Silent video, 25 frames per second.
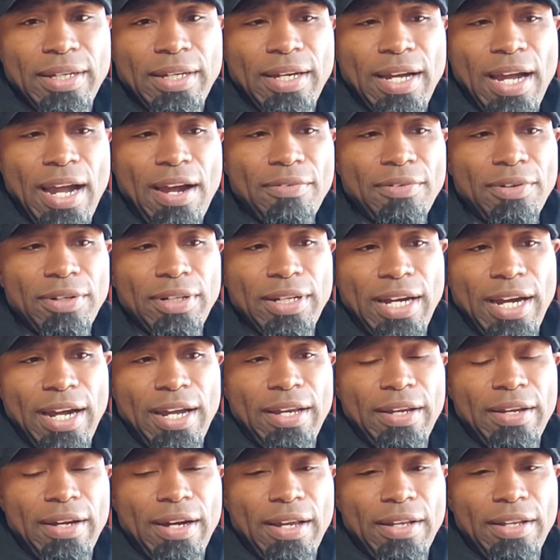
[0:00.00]
Halvor
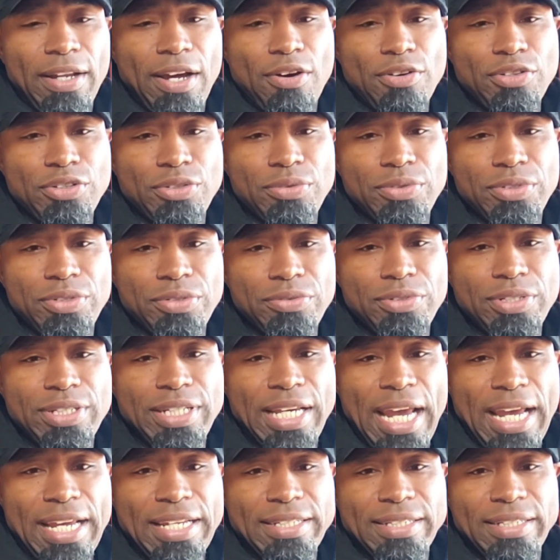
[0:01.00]
line allows you to
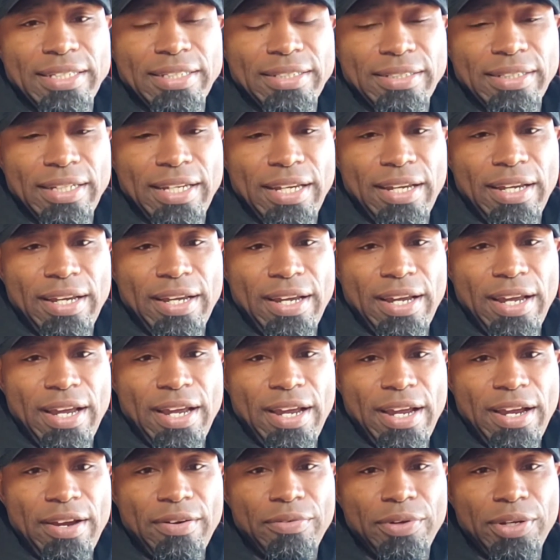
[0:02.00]
change it
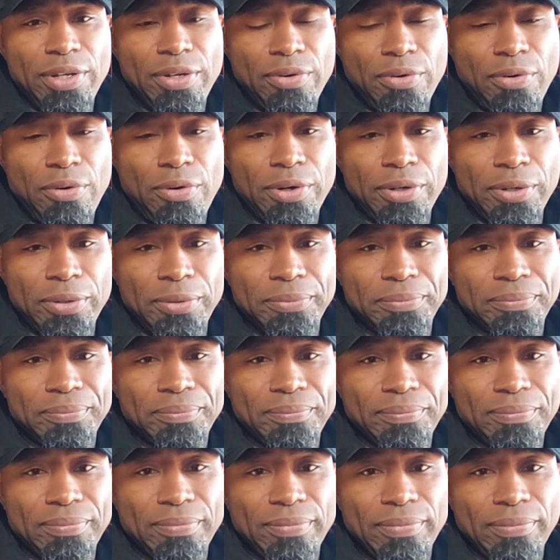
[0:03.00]
every quarter.
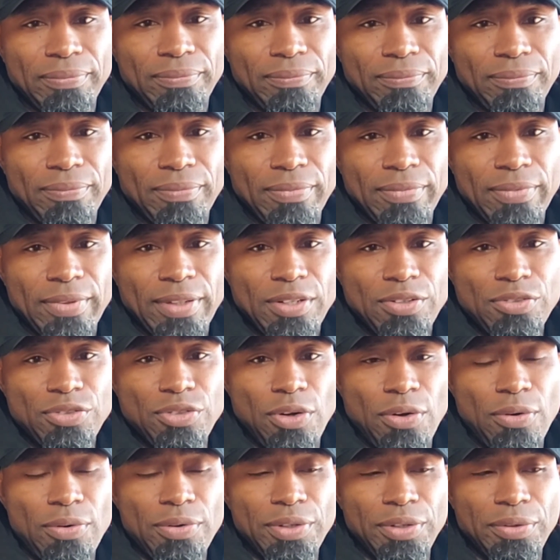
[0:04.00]

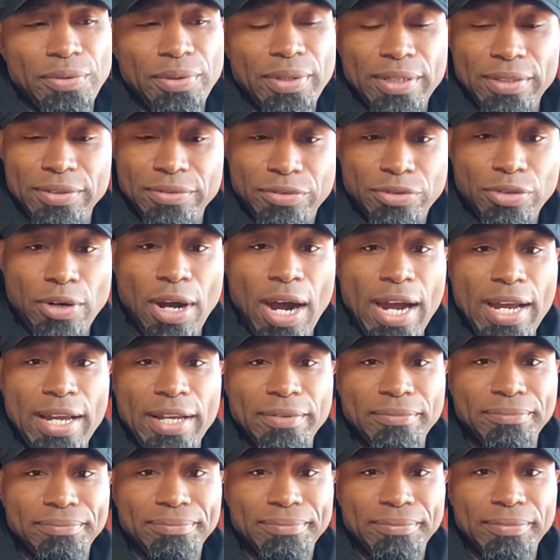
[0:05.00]
So you can try
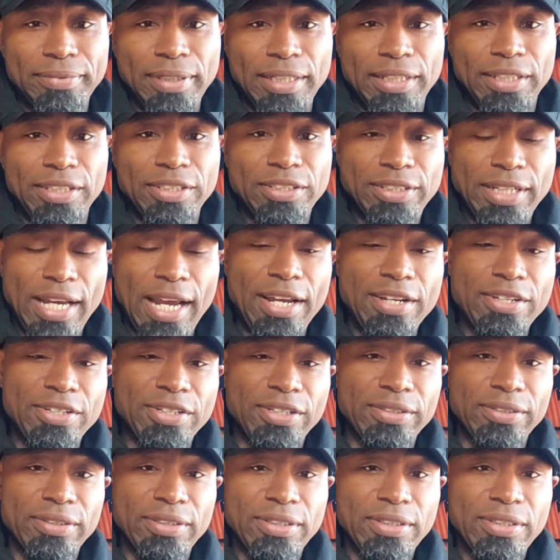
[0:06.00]
it and then change
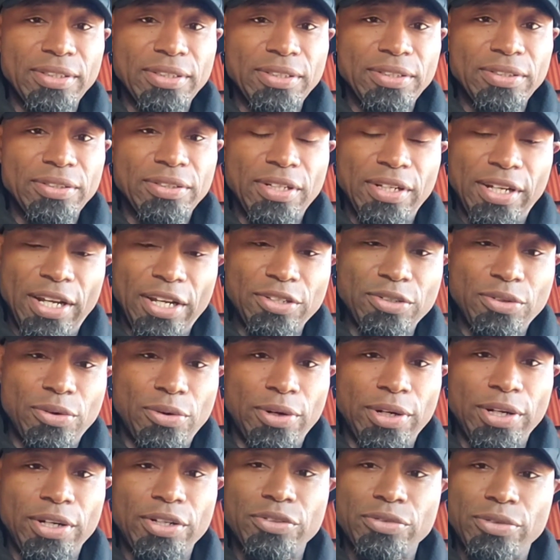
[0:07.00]
it the next
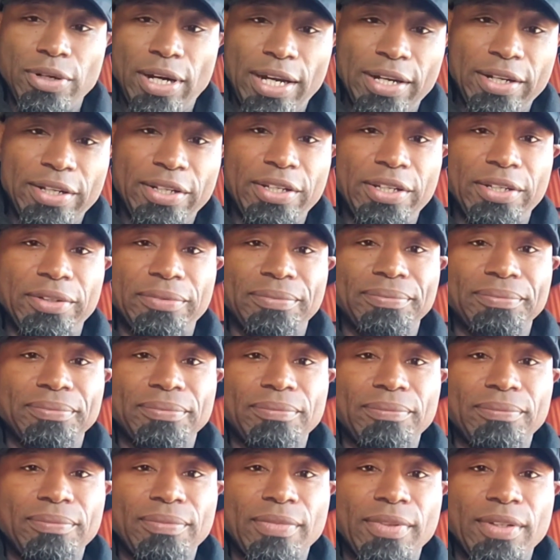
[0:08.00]
quarter and try it again.
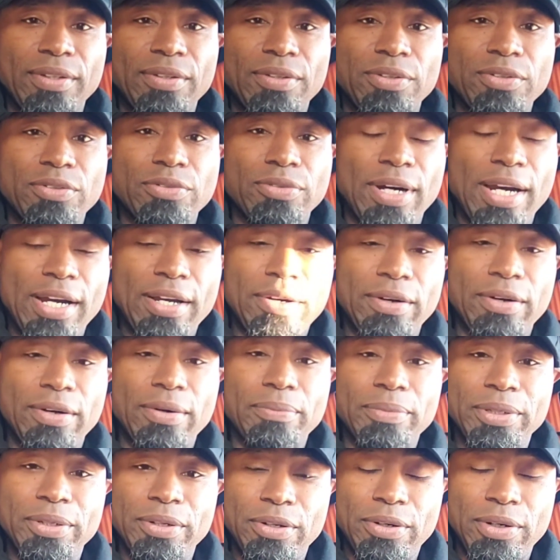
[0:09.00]
Try
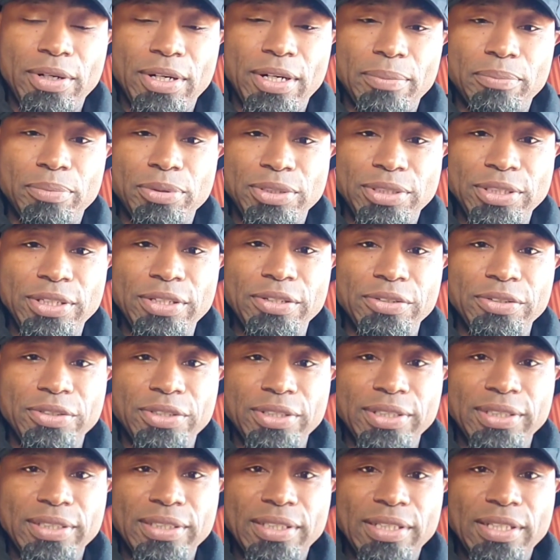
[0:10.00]

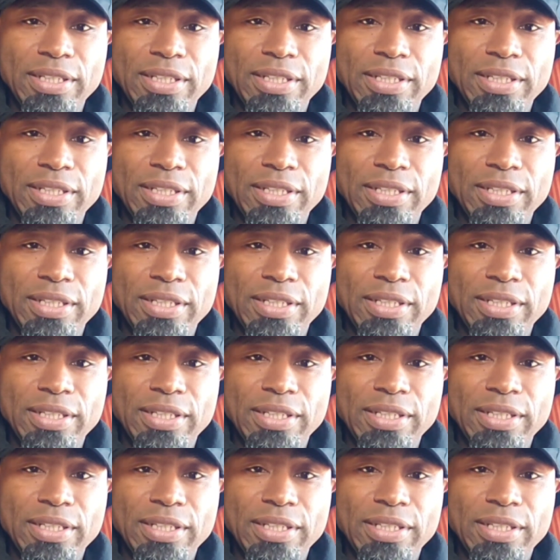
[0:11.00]
percentages.